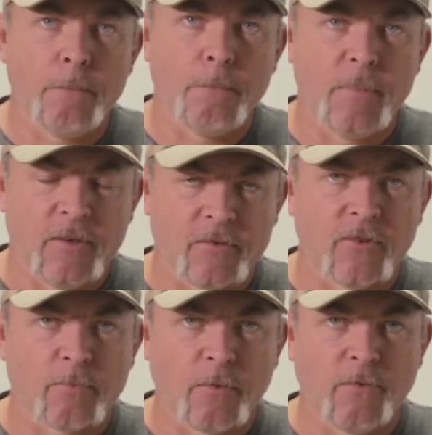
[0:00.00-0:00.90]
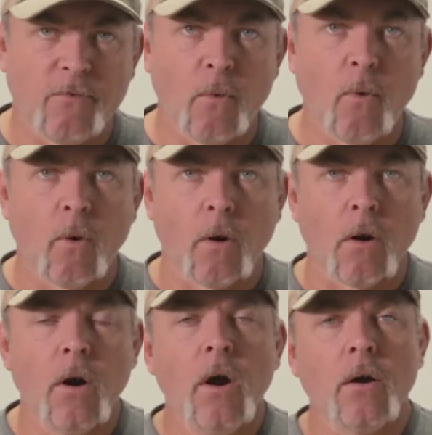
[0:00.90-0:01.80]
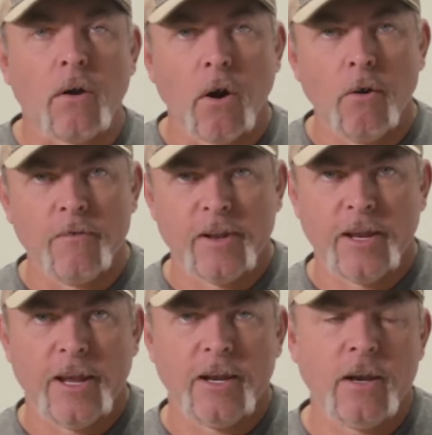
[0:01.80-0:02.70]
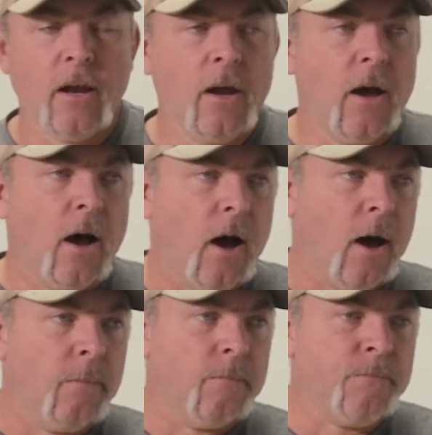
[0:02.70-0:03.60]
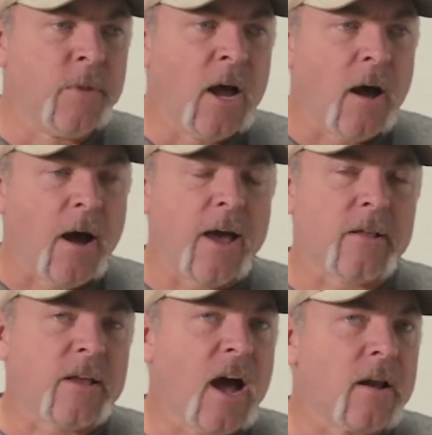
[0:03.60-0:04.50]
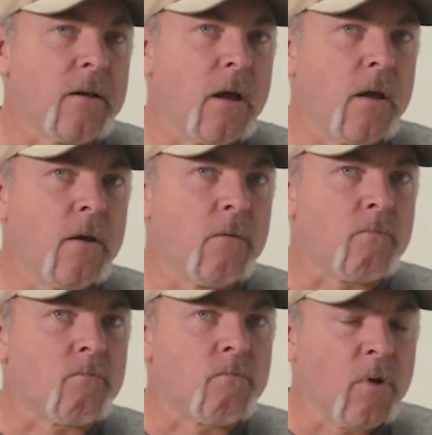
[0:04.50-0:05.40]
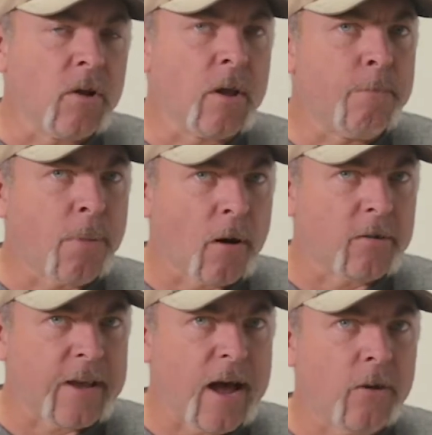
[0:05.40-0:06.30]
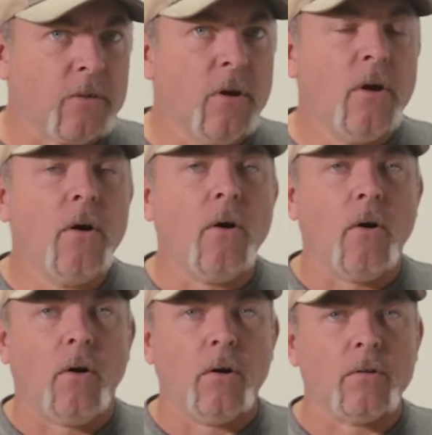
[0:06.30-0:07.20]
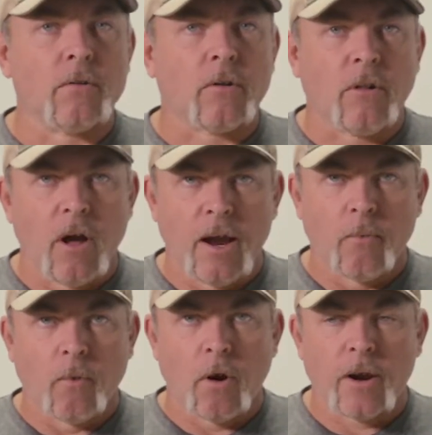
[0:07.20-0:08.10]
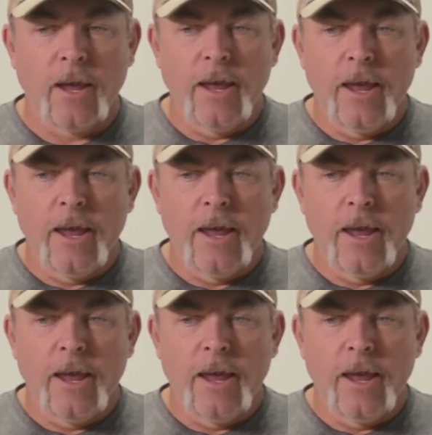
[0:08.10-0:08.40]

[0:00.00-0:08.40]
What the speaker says: business before COVID hit. I had gotten really burnt out on client work.